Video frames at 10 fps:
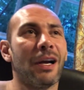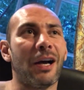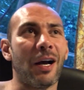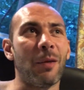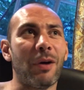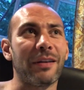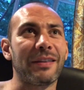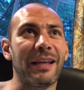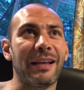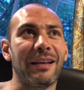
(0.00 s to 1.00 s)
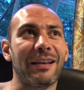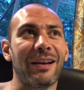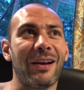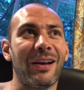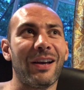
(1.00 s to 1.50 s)
I think
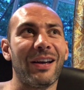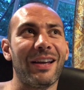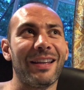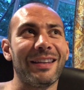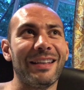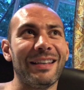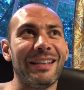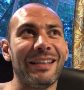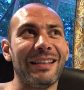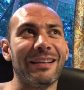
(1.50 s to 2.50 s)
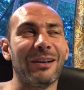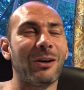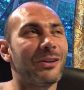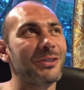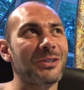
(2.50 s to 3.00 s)
the
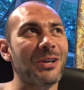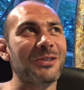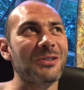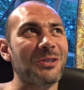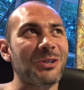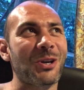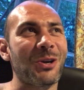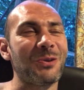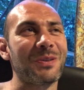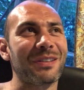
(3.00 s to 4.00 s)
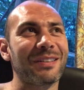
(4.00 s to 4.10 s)
stars of the show,